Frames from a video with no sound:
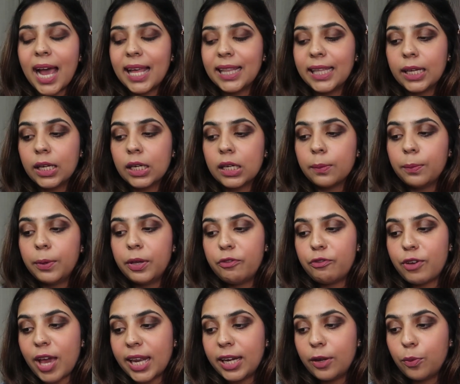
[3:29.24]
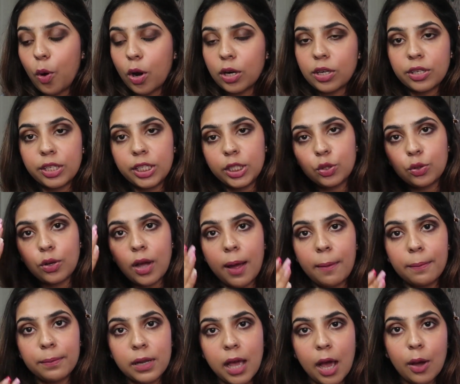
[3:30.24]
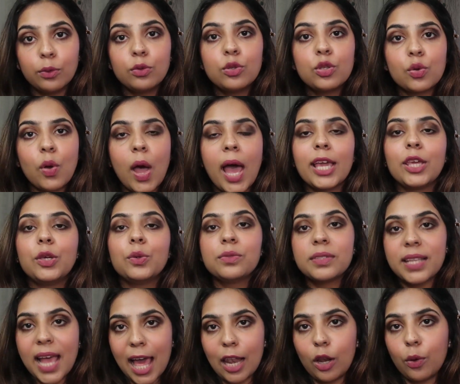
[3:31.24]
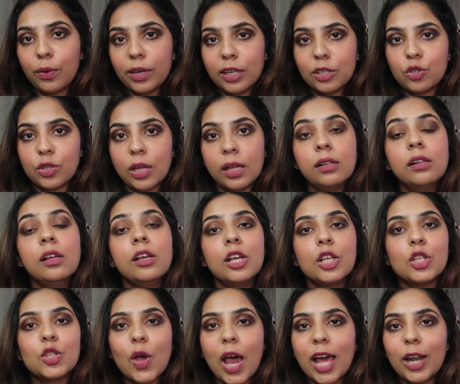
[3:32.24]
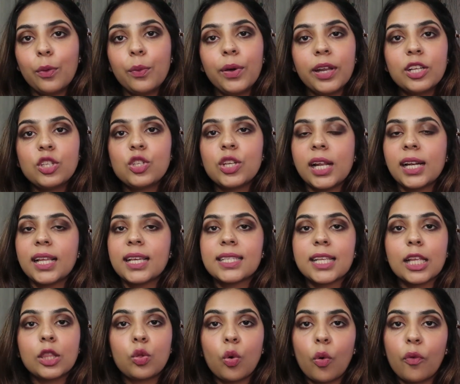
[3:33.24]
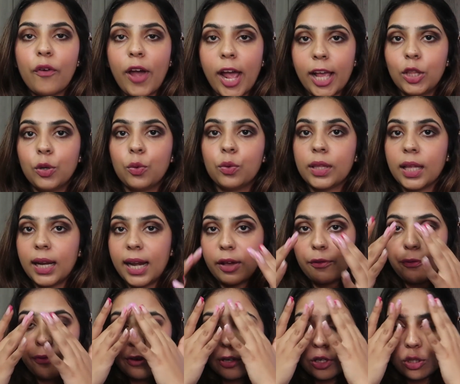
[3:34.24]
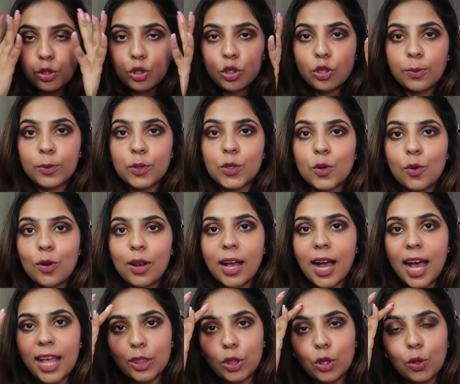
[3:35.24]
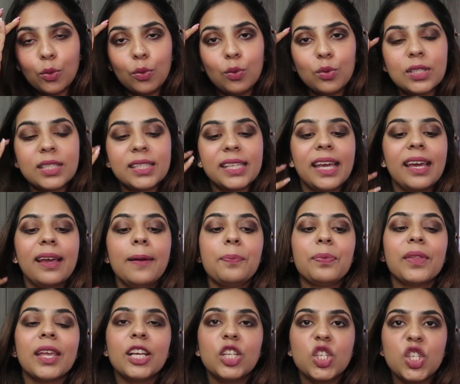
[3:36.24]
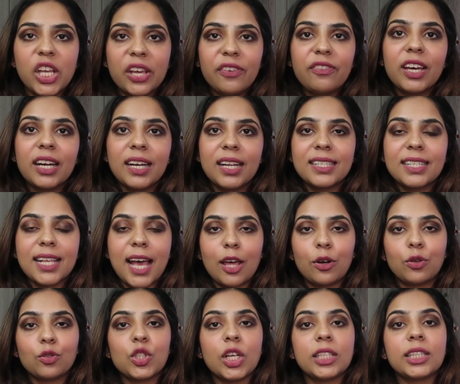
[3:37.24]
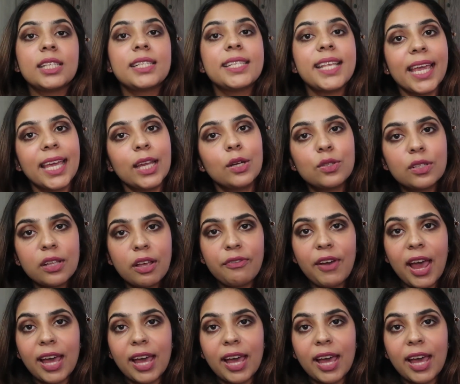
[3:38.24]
I think it will be very watery to come down. So I use aloe vera gel. So aloe vera gel ke sath 2 fayde hote hain. Like first to jab main usko lagati hu usse shave karna aasan ho jata hai. Second uska